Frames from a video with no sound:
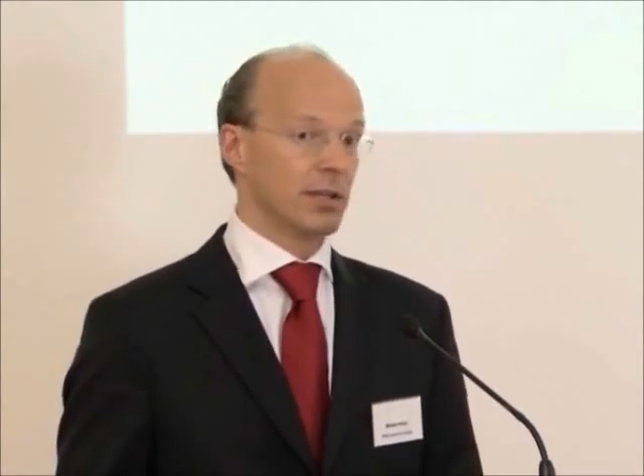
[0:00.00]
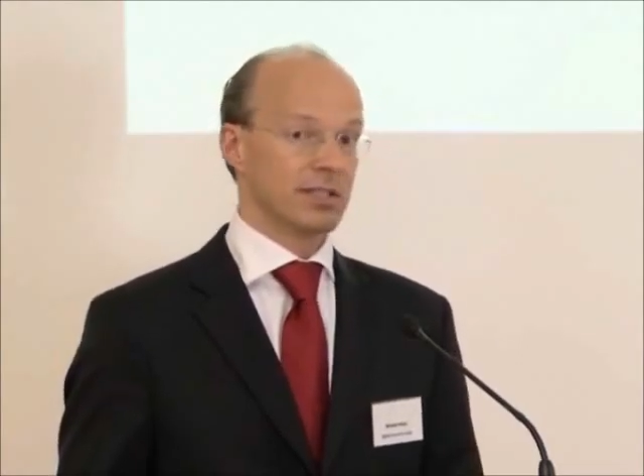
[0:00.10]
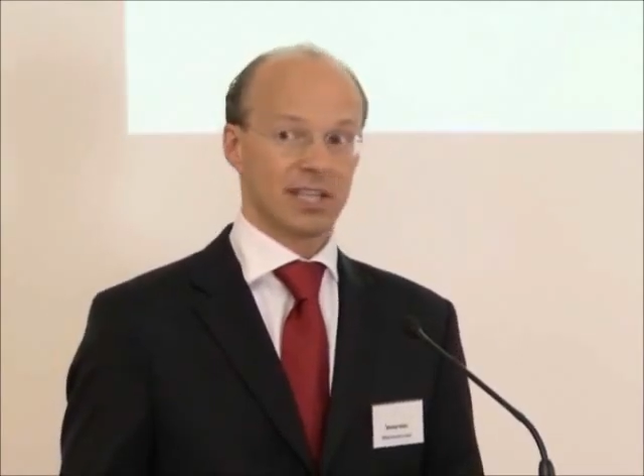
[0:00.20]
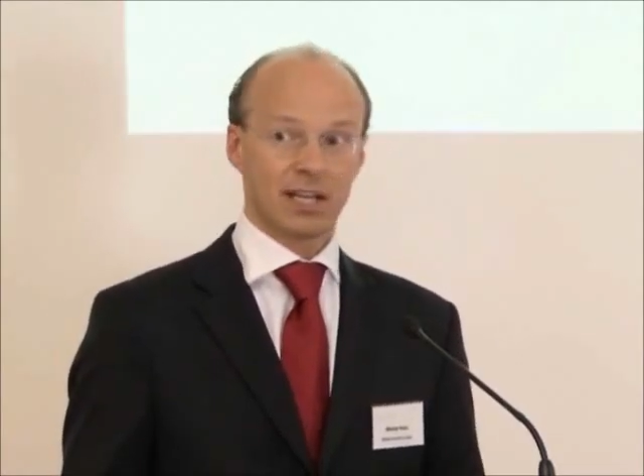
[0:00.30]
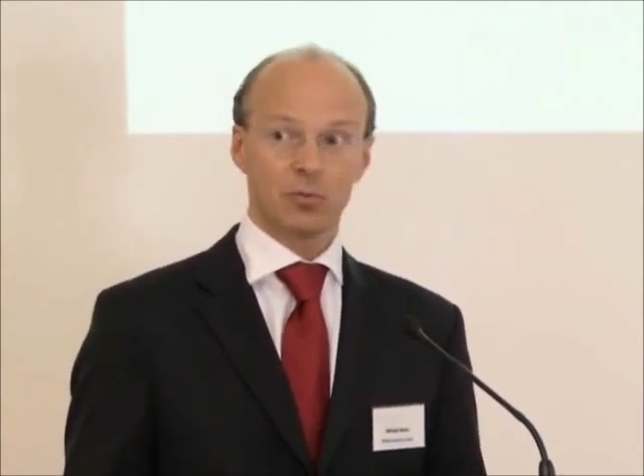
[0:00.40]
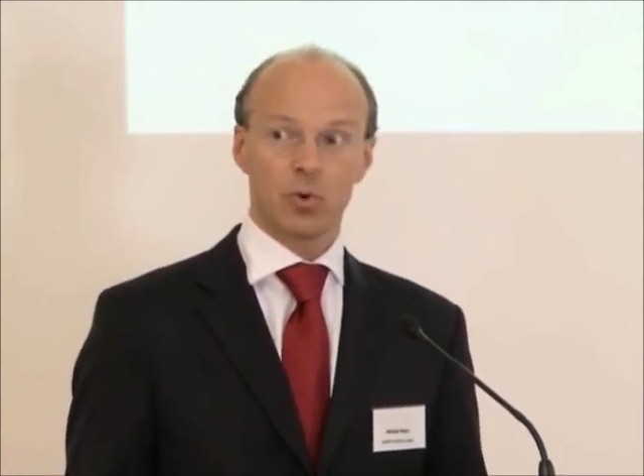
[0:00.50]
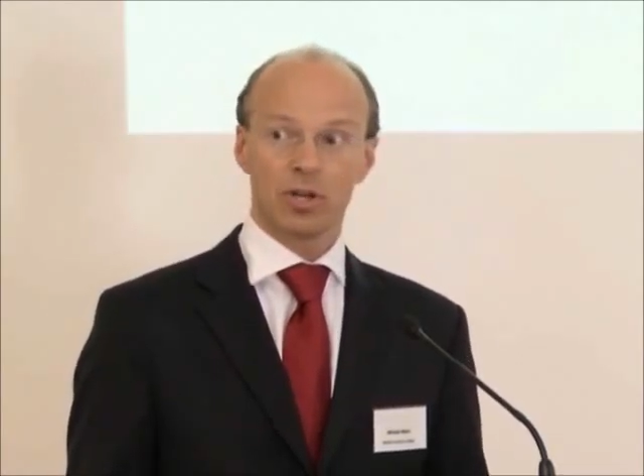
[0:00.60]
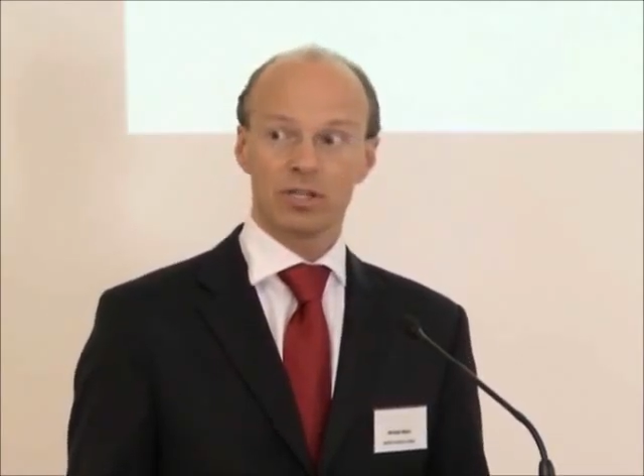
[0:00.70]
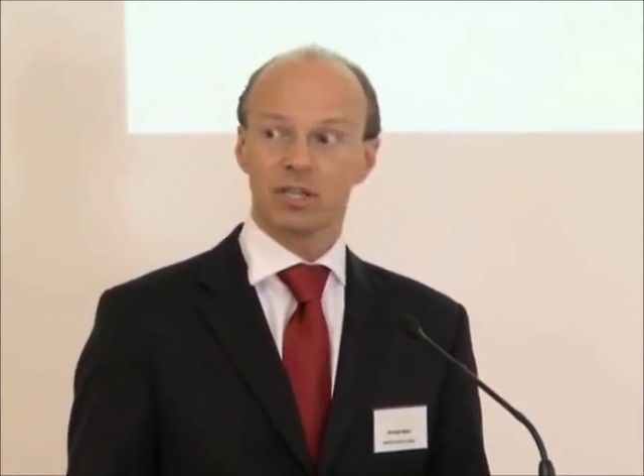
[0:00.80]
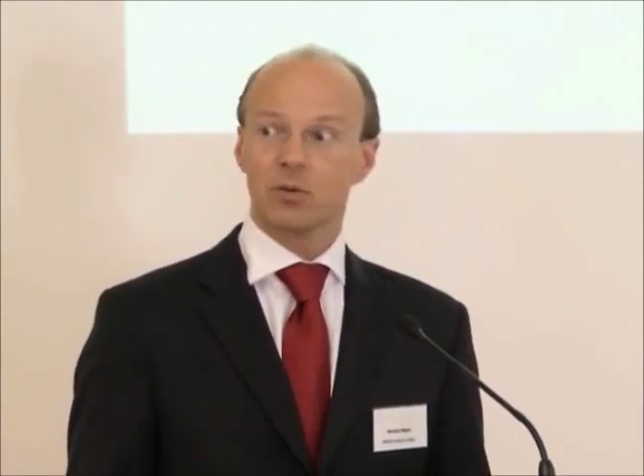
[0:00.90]
The second
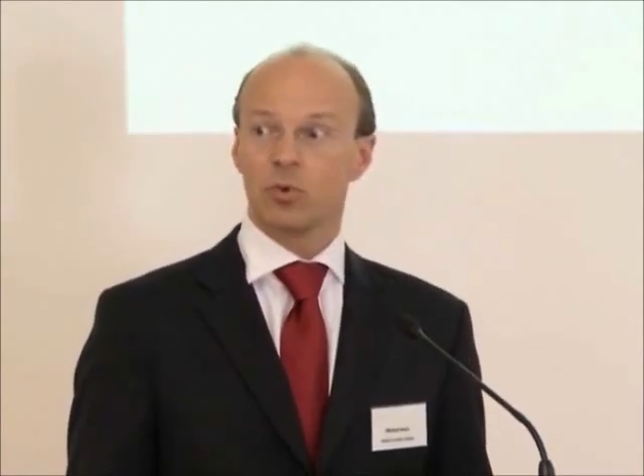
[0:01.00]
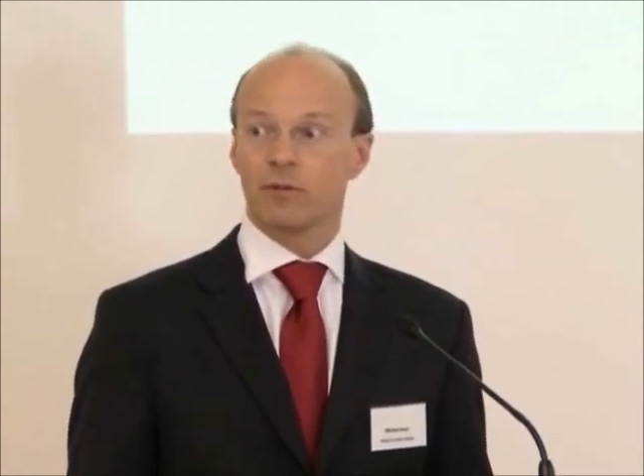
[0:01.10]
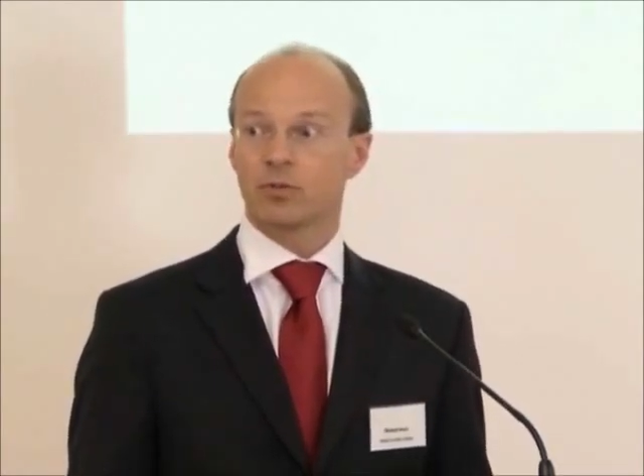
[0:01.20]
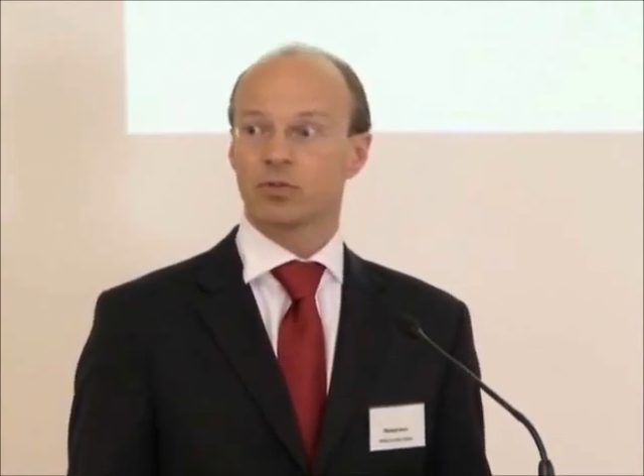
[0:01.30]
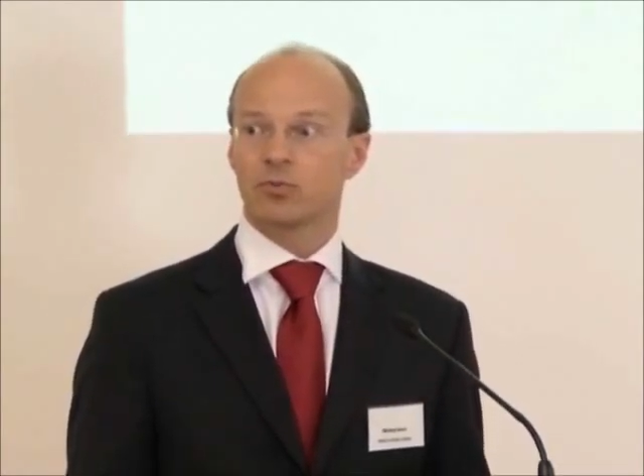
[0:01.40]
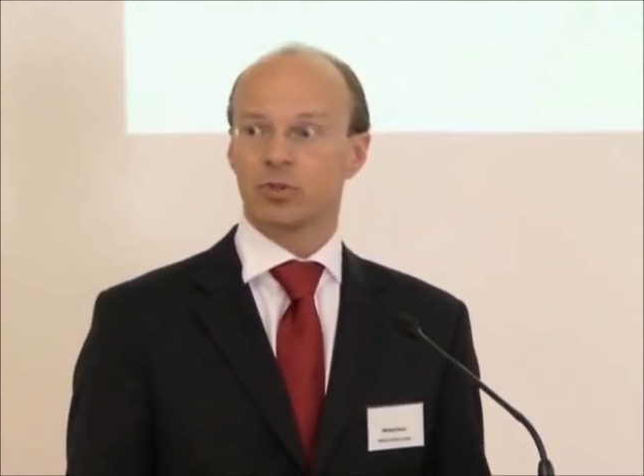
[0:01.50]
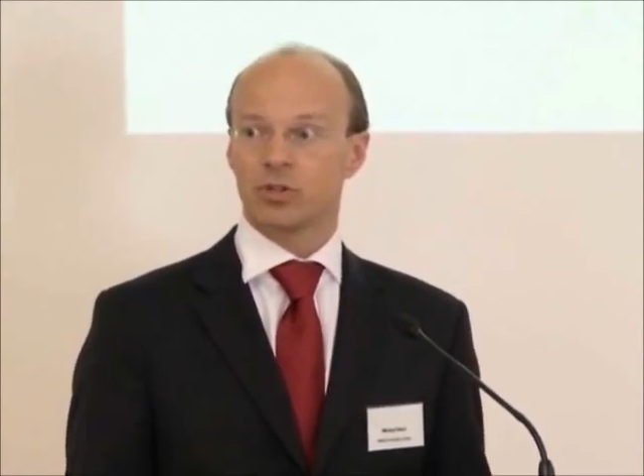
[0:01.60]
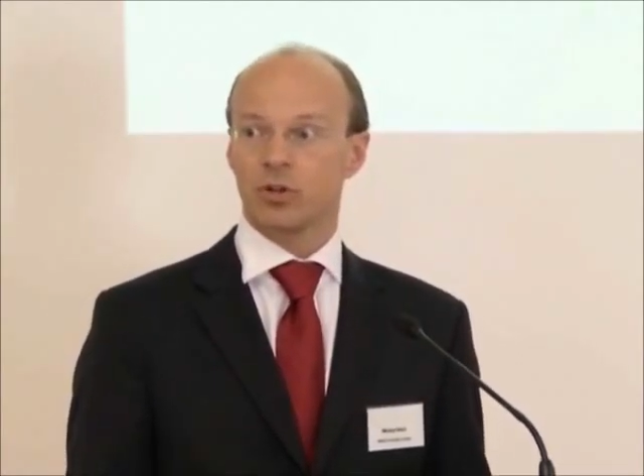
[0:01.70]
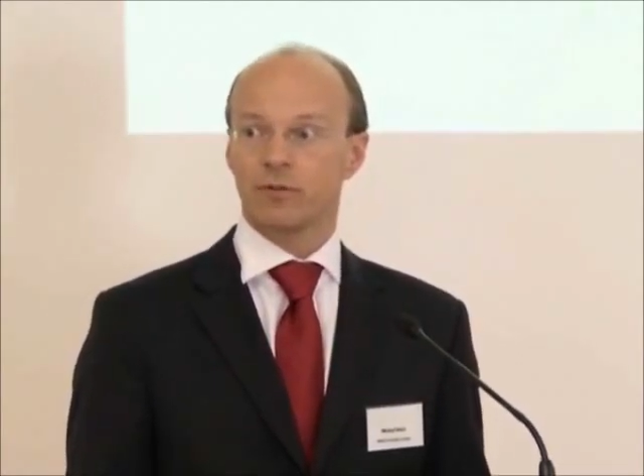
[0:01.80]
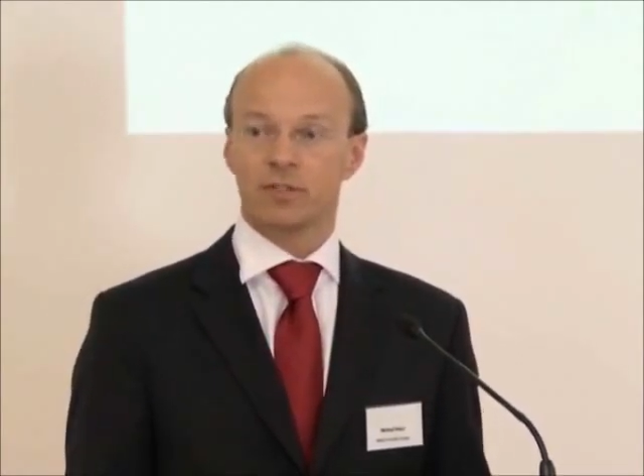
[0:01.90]
one is we have to
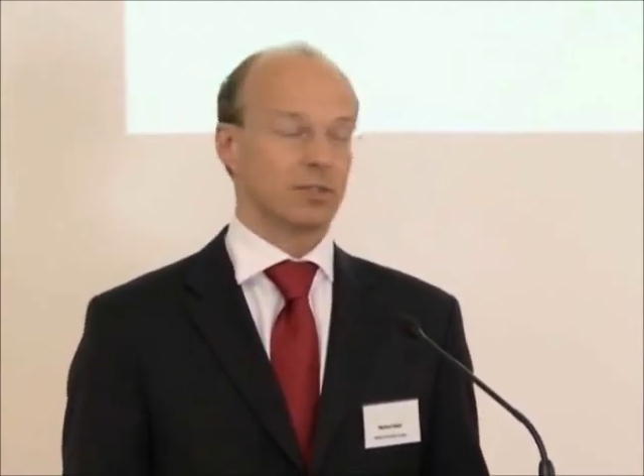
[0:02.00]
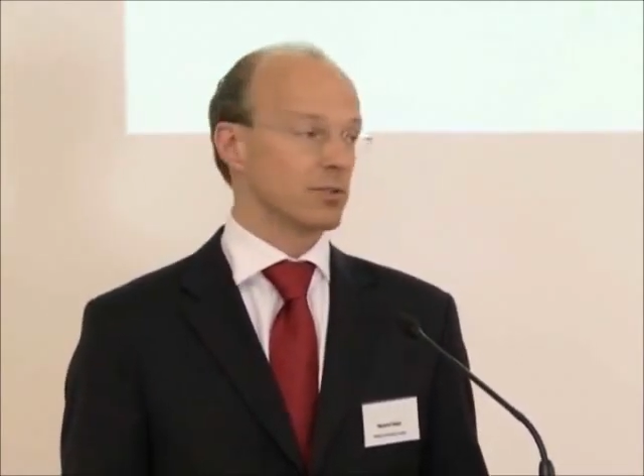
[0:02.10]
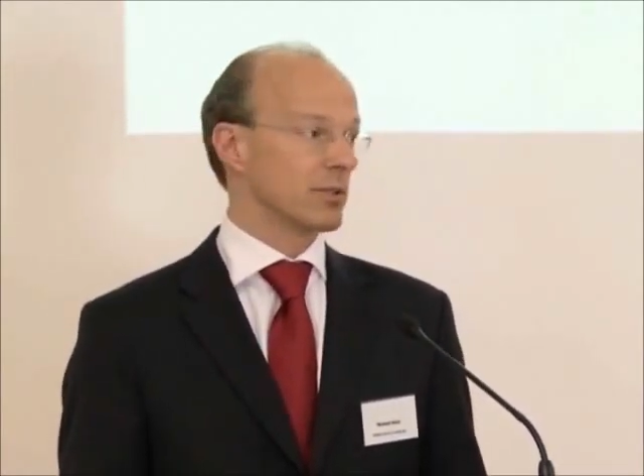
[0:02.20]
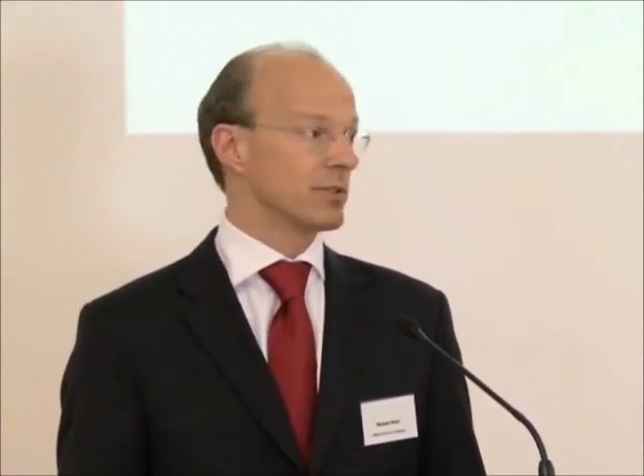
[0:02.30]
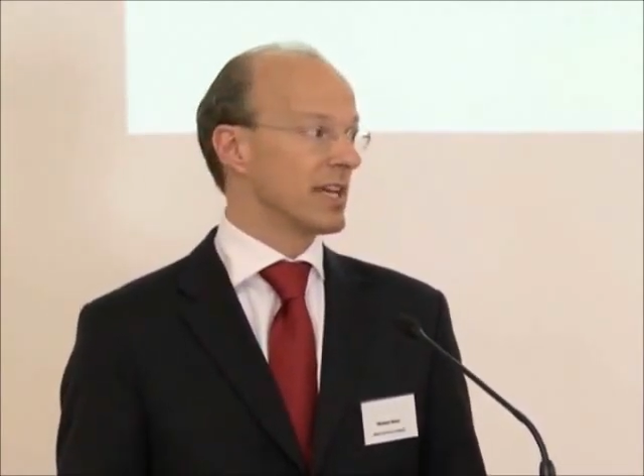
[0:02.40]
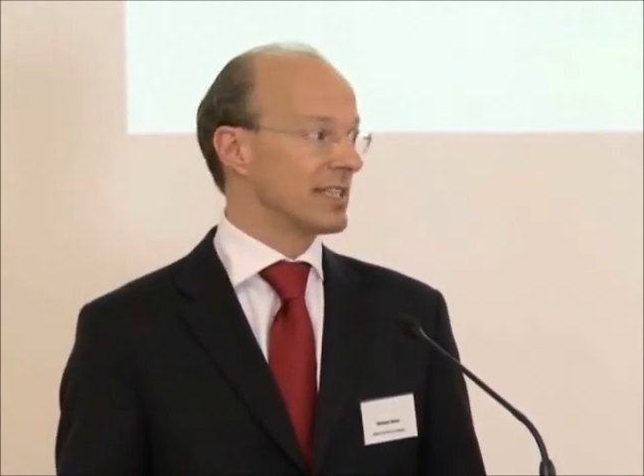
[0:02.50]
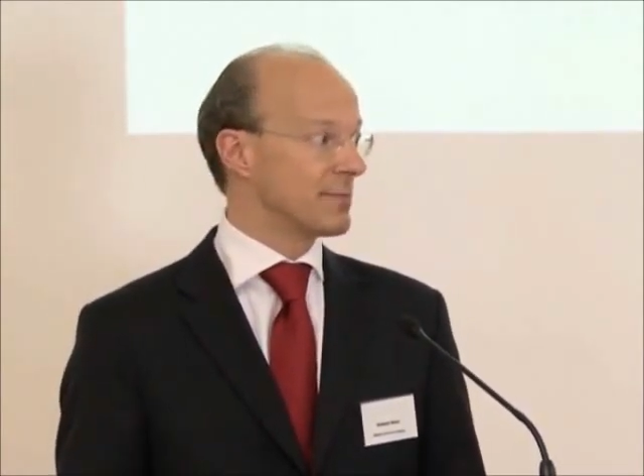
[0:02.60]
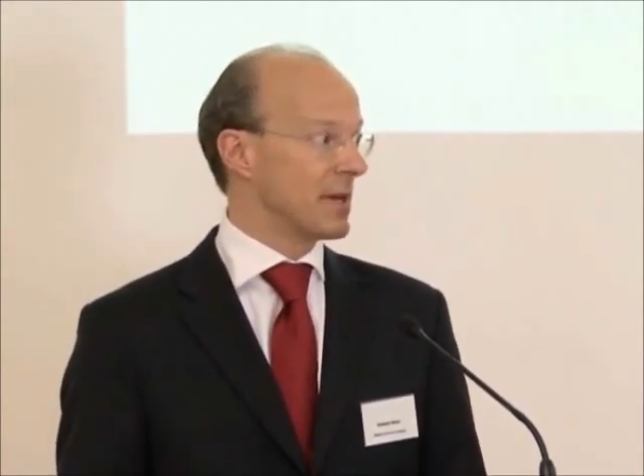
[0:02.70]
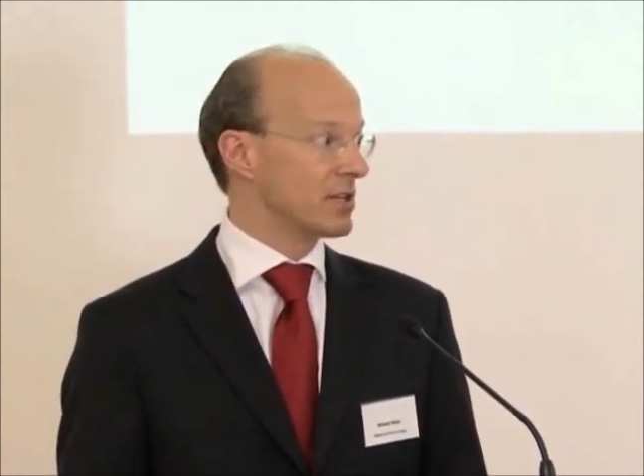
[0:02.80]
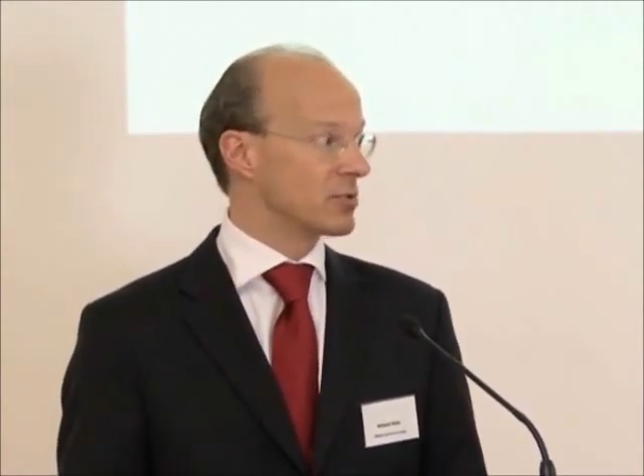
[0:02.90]
resolve issues on data
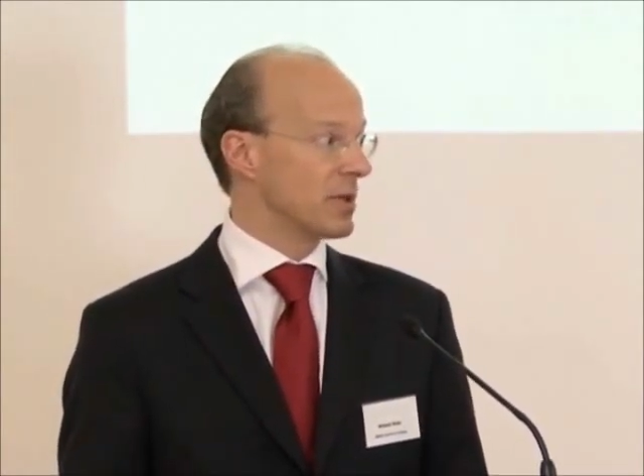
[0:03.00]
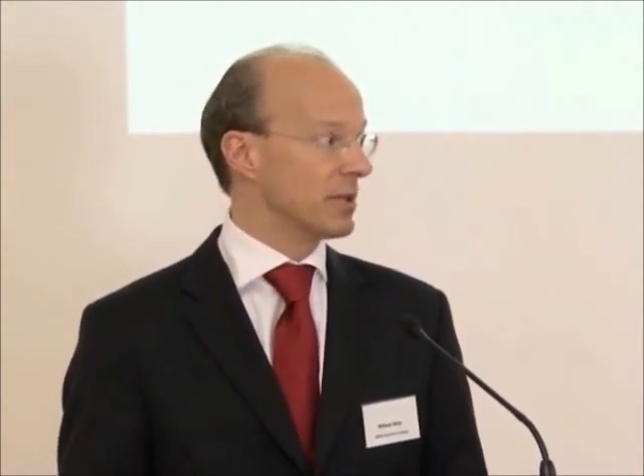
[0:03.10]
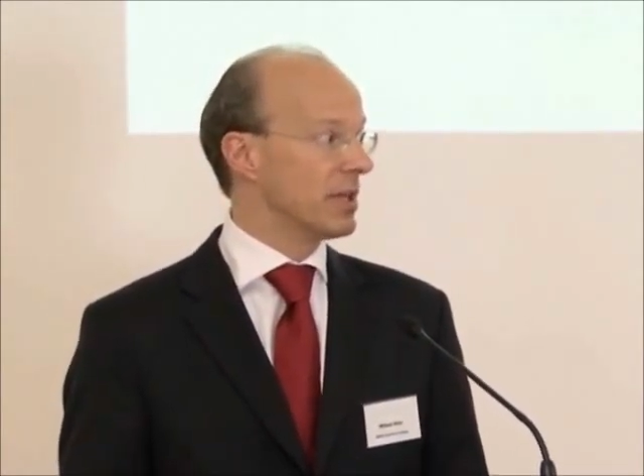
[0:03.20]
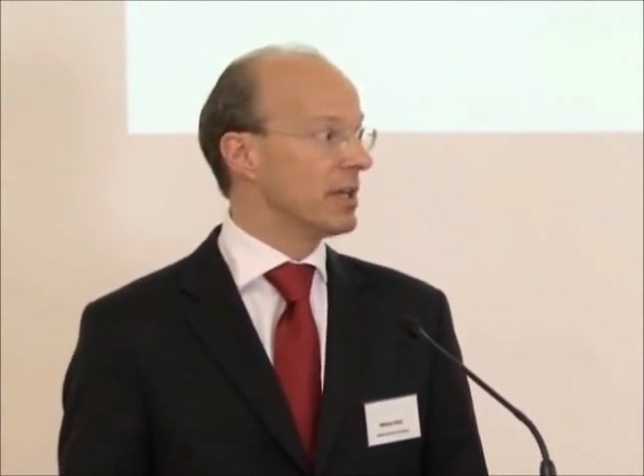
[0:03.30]
management.